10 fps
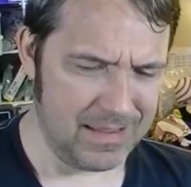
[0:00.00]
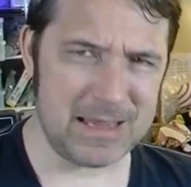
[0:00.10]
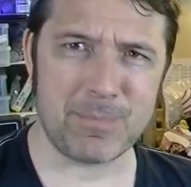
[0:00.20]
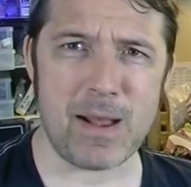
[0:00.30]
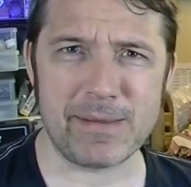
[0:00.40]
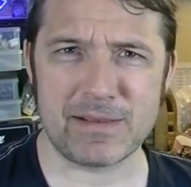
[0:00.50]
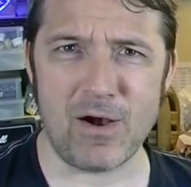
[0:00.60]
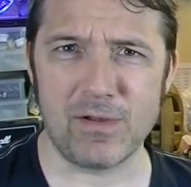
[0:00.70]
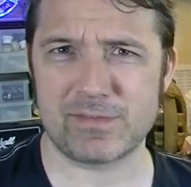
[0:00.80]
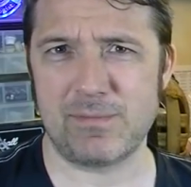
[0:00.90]
He could probably
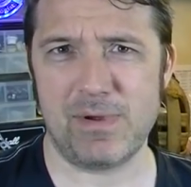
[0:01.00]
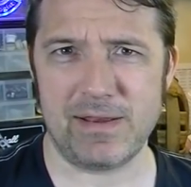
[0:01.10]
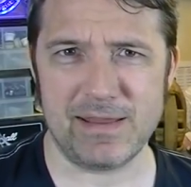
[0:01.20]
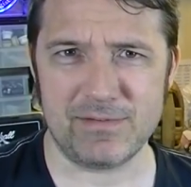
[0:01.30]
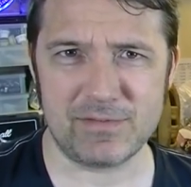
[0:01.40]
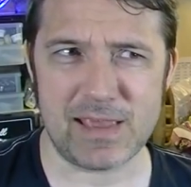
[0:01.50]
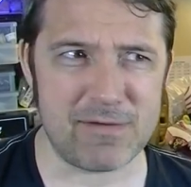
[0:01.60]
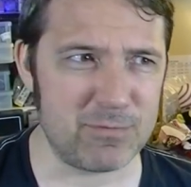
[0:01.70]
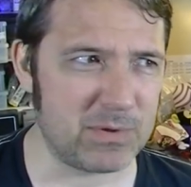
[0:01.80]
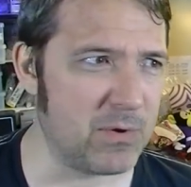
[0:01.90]
call somebody and just
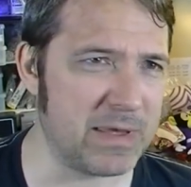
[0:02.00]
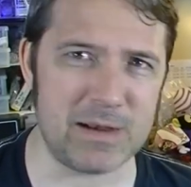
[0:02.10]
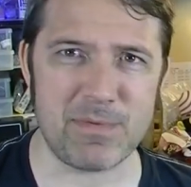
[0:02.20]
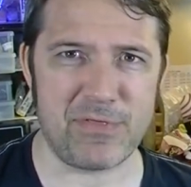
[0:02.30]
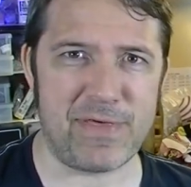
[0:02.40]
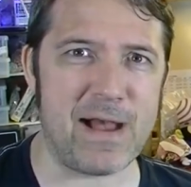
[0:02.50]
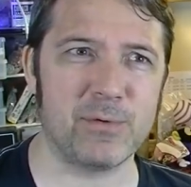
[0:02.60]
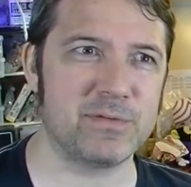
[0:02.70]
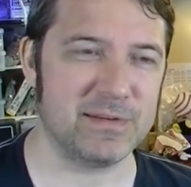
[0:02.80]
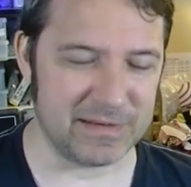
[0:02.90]
have them go get him a
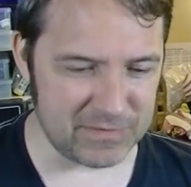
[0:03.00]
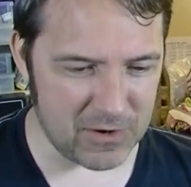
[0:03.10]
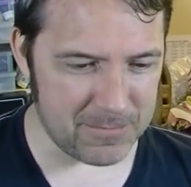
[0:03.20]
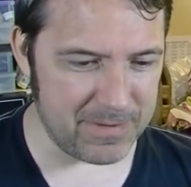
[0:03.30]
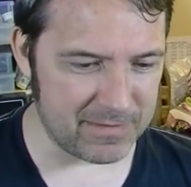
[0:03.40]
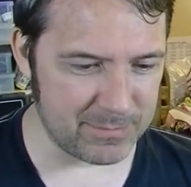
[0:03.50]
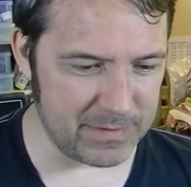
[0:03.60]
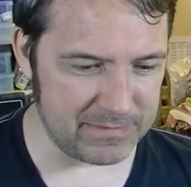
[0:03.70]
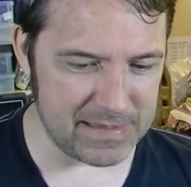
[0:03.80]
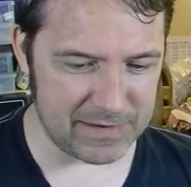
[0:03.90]
thousand guitar picks,
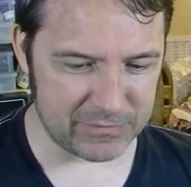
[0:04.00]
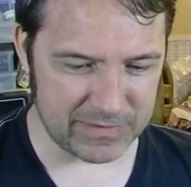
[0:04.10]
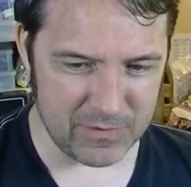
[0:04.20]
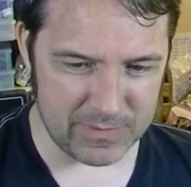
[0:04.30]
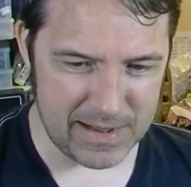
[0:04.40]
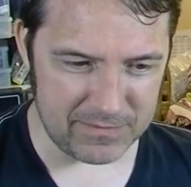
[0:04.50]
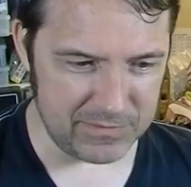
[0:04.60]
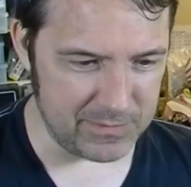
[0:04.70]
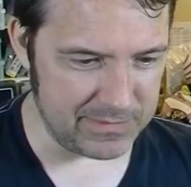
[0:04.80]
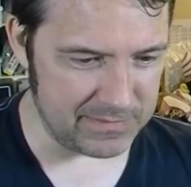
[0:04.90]
but he's actually going out and
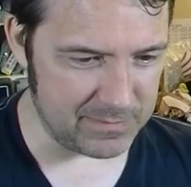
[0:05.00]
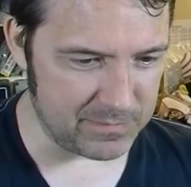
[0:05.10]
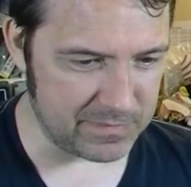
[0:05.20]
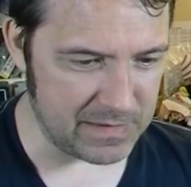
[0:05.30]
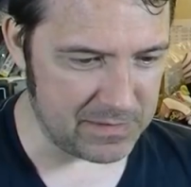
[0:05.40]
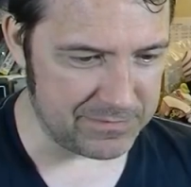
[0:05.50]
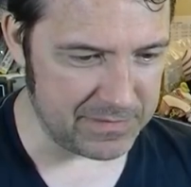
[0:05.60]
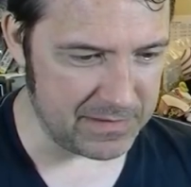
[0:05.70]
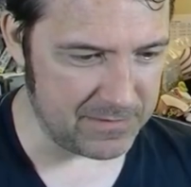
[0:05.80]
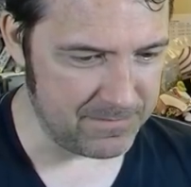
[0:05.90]
doing this himself,
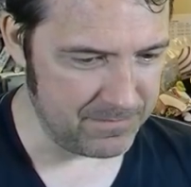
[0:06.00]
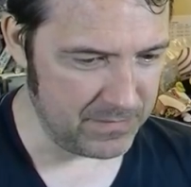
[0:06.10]
you know.